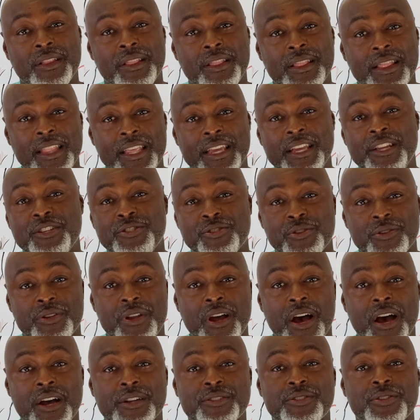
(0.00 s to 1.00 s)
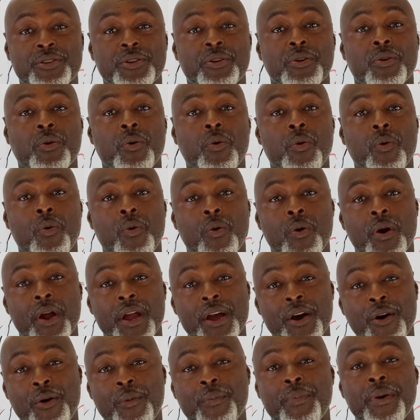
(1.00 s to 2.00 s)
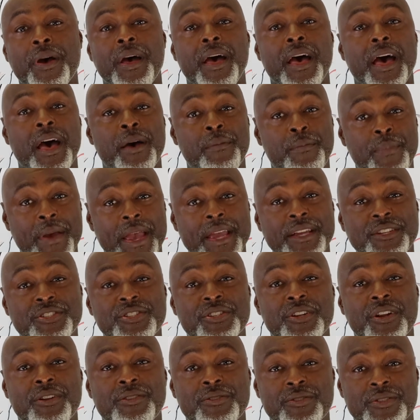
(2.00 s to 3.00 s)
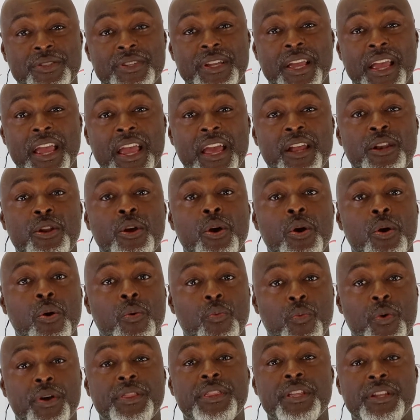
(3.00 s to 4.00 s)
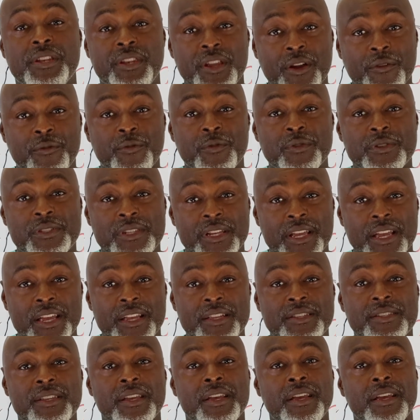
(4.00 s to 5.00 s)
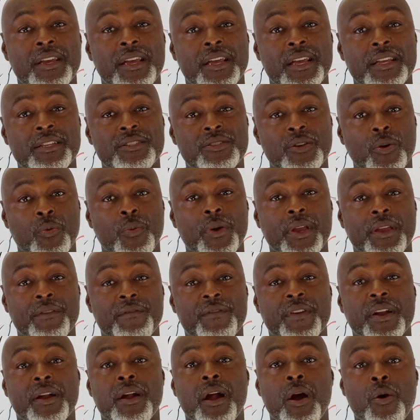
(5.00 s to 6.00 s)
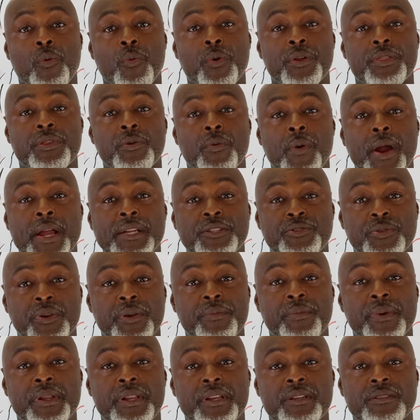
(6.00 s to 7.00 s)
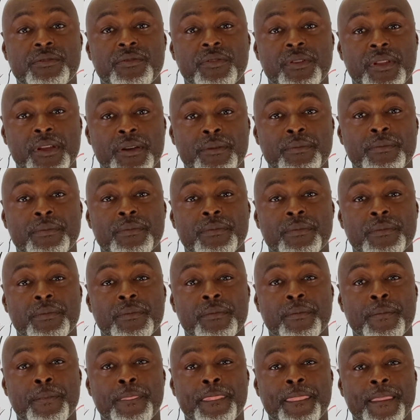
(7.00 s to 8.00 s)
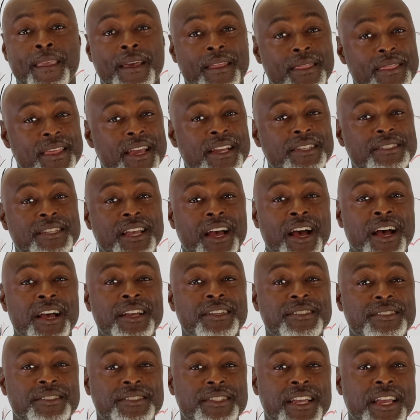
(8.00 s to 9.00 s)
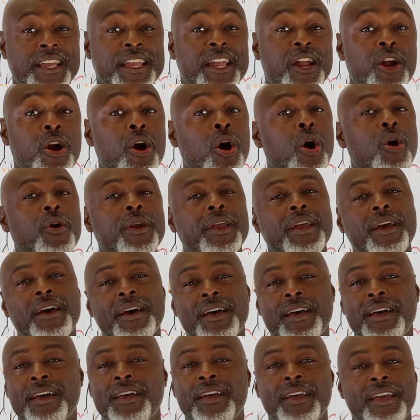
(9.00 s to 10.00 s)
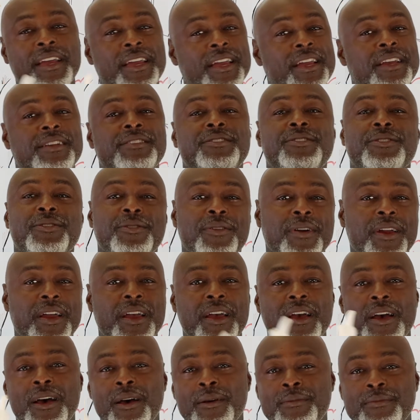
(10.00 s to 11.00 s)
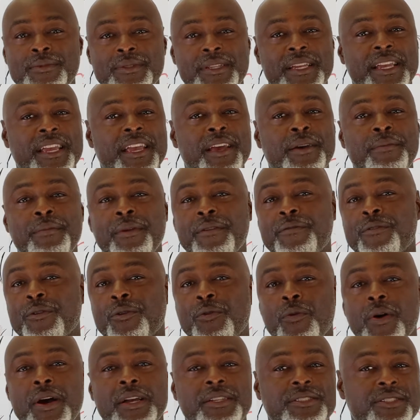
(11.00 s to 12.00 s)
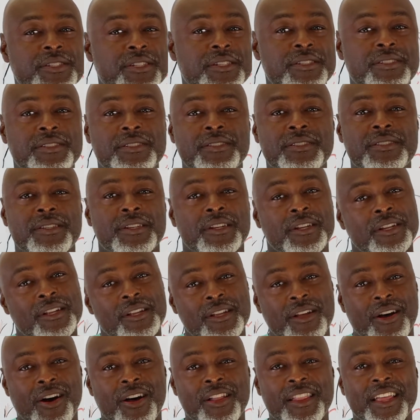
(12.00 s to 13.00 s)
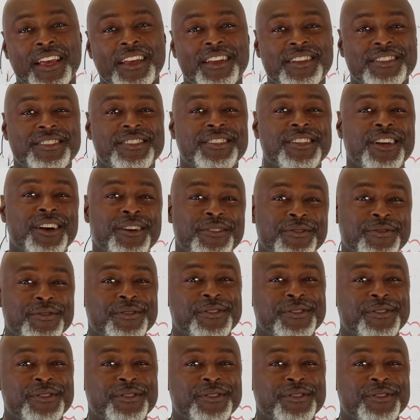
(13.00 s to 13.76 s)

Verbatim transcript: lead your doctor or help a patient understand what the difference is so we can figure out what the right treatment is for them. Thanks, guys. Take care. Oh, yeah, Instagram, DM me for questions, all that good stuff.